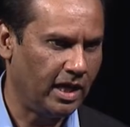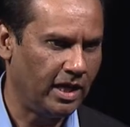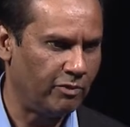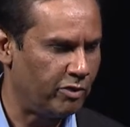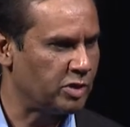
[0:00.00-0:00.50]

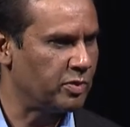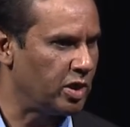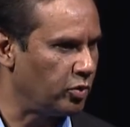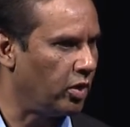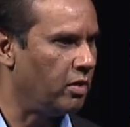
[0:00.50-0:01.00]
investment
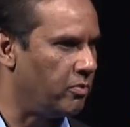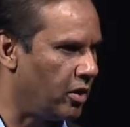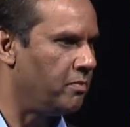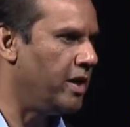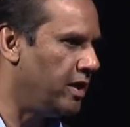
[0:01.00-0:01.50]
into our
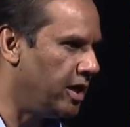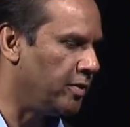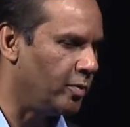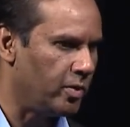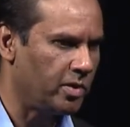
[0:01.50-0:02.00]
broadband
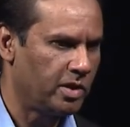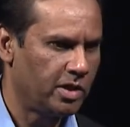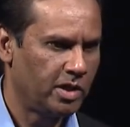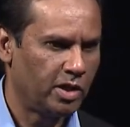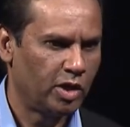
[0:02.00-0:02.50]
network.
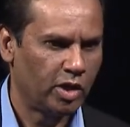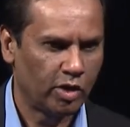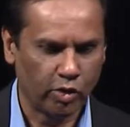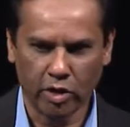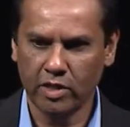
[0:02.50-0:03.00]

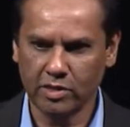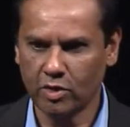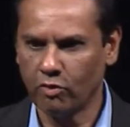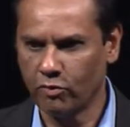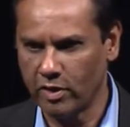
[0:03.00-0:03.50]
Third is
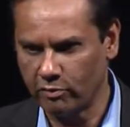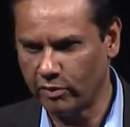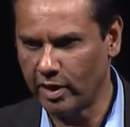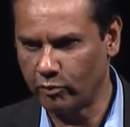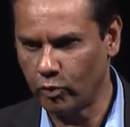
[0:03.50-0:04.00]

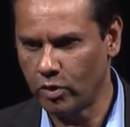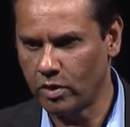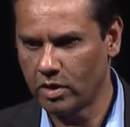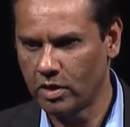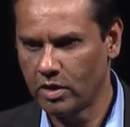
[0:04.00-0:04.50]
software-defined
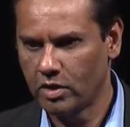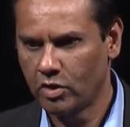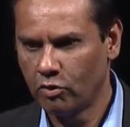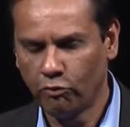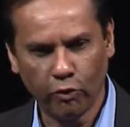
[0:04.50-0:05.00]
world.
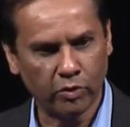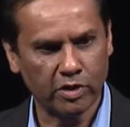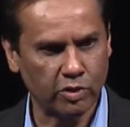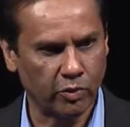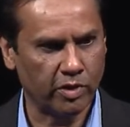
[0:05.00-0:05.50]
Fourth
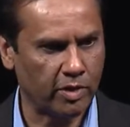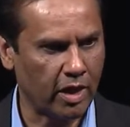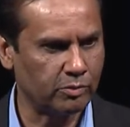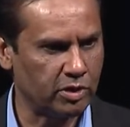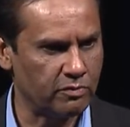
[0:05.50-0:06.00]
is
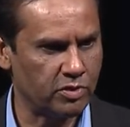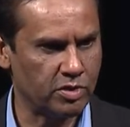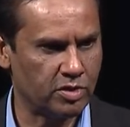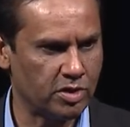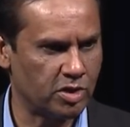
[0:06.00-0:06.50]
over-the-top
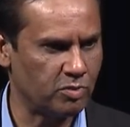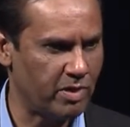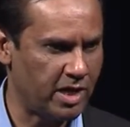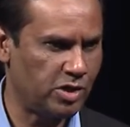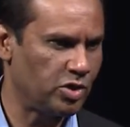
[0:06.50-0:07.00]
services such as
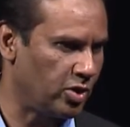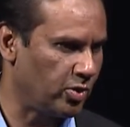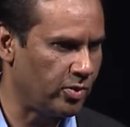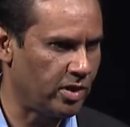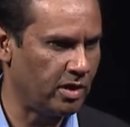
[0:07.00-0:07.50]
managed
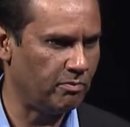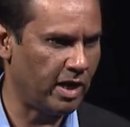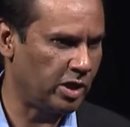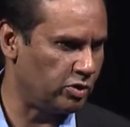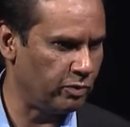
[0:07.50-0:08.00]
security,
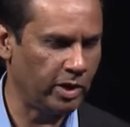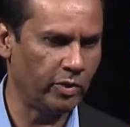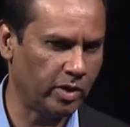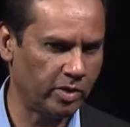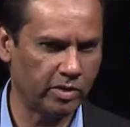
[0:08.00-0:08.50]
managed video,
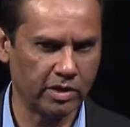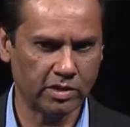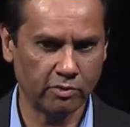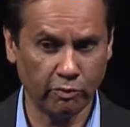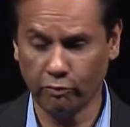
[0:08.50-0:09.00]
and other things.
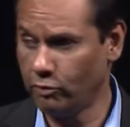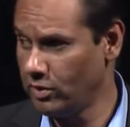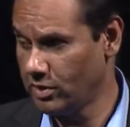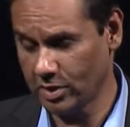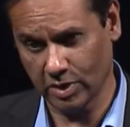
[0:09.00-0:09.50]
The fifth
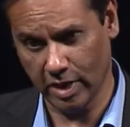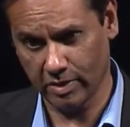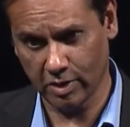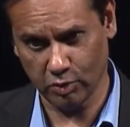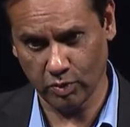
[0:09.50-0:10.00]
one is
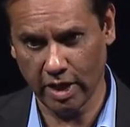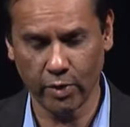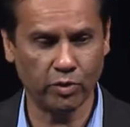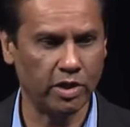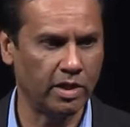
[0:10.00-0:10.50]
this one,
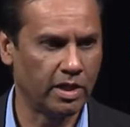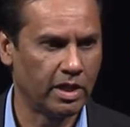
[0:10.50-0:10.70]
IoT.